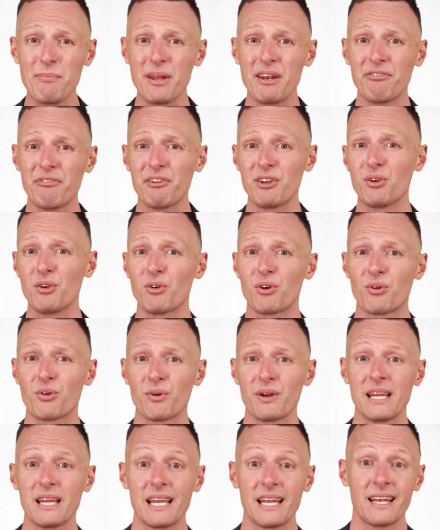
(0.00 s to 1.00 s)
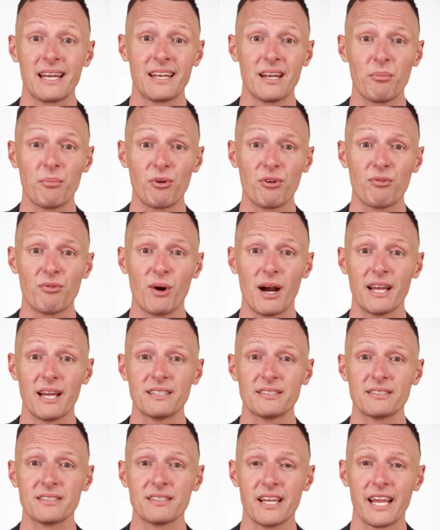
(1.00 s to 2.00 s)
benefit your career in a number of
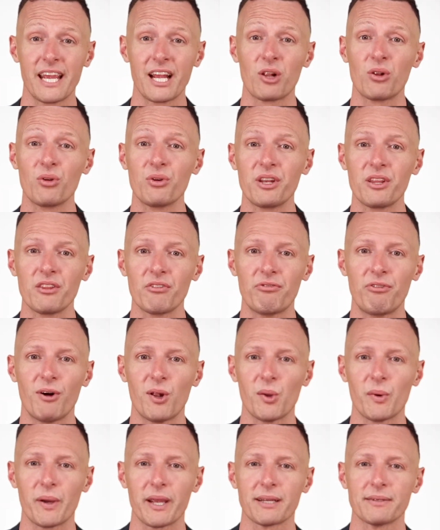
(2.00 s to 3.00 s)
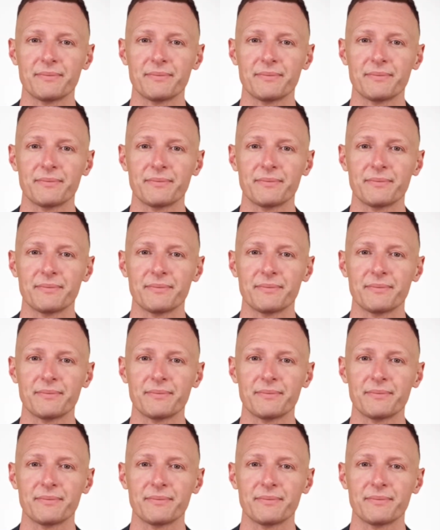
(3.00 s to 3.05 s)
ways, including the following.